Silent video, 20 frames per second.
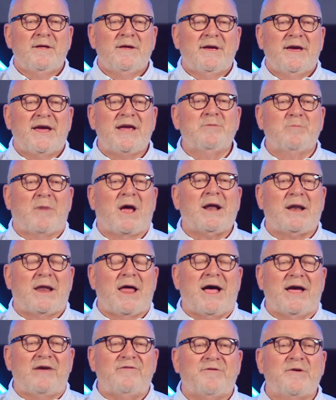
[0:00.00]
in my
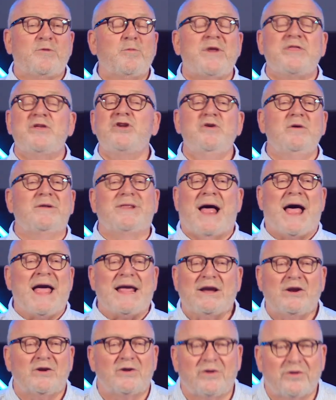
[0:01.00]
life. And whether you
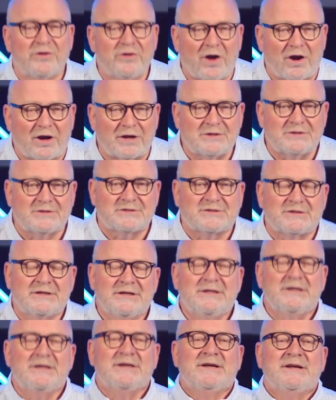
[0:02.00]
like it or not,
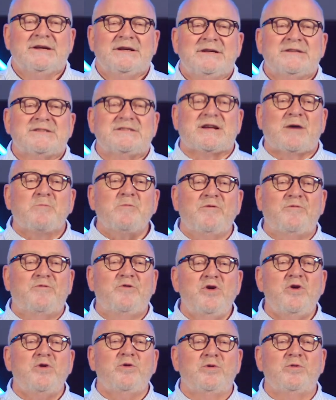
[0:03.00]
some of
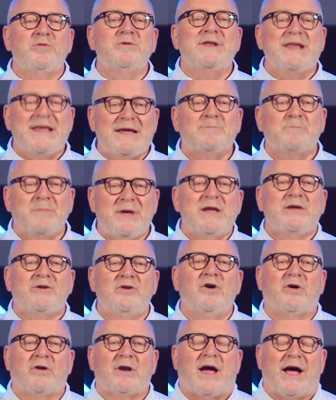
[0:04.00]
you need me in
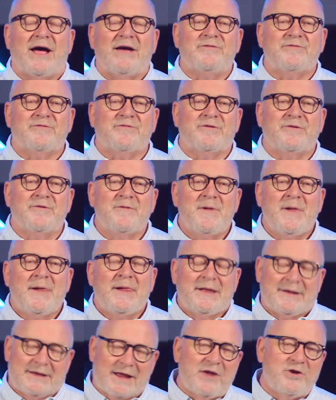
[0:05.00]
your life.
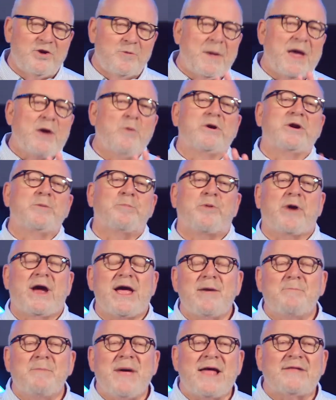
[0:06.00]
Now, you may want to
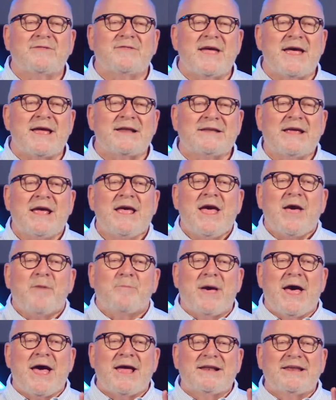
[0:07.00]
pray about that,
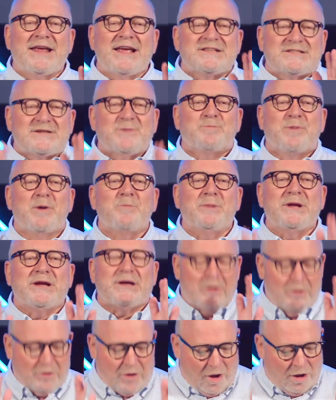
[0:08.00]
but it's a
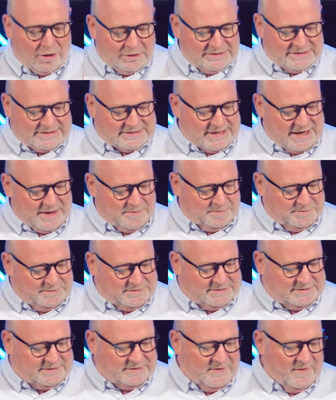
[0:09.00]
biblical
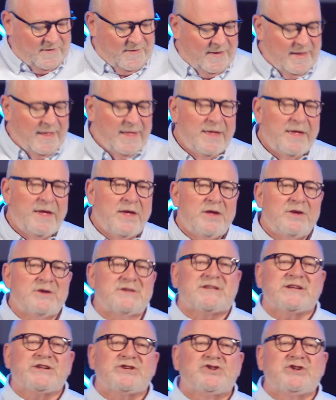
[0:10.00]
concept. You
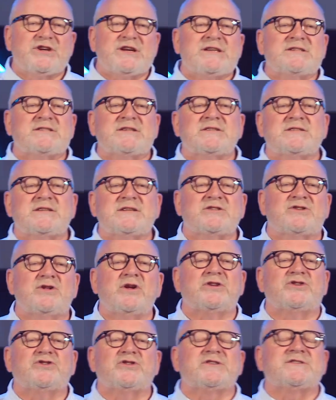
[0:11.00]
see, Jesus is
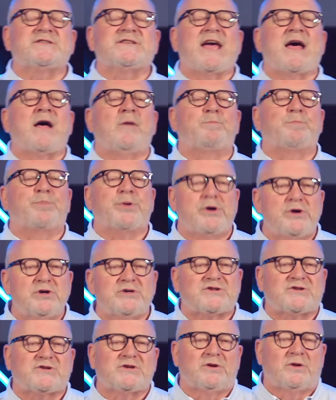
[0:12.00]
not just our
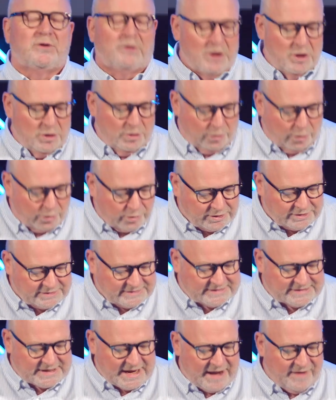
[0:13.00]
personal Lord
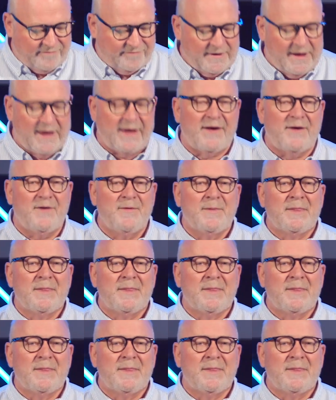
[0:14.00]
and Savior.